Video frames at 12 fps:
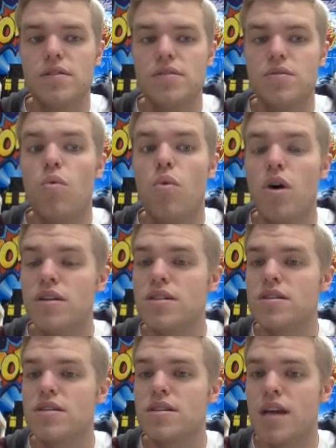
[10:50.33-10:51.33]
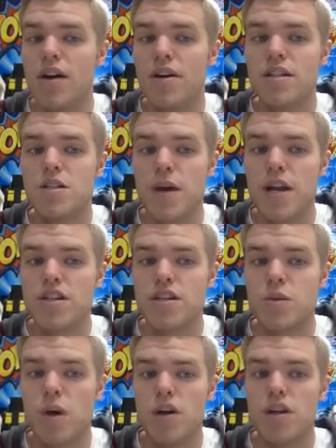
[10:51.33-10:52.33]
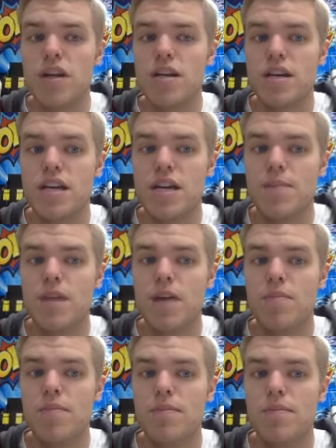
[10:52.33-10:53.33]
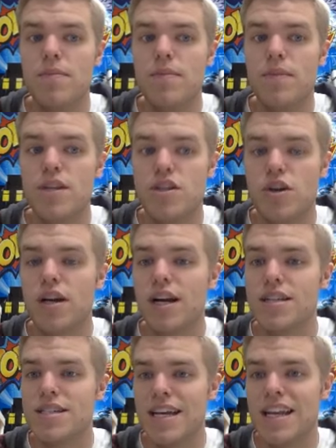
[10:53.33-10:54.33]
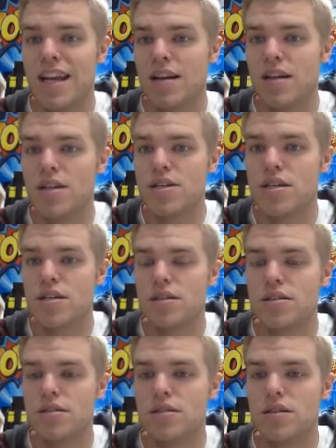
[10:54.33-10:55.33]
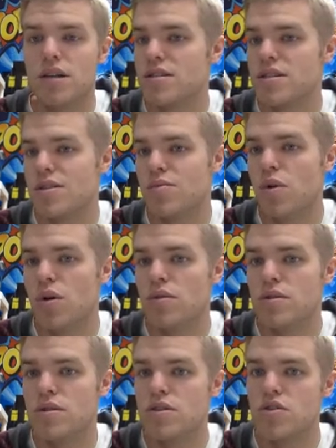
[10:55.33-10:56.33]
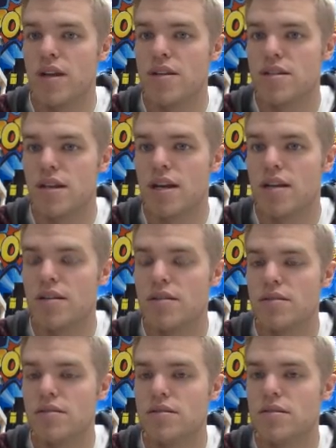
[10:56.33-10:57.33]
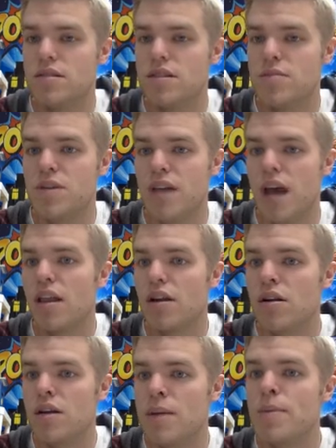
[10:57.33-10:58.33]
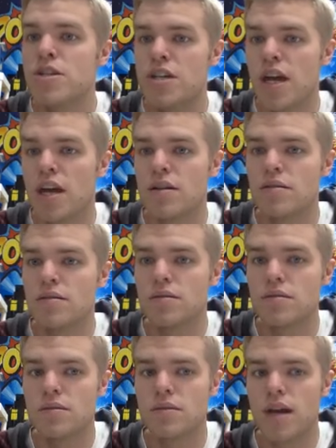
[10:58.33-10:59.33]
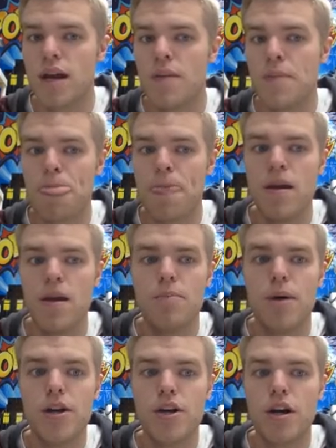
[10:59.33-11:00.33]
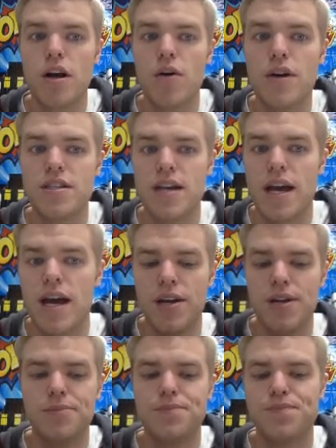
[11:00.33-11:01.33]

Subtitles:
ones down in Spanish as well, you need to keep the shortcuts in English, or else it won't translate to be that little image again. Okay, but you can always add,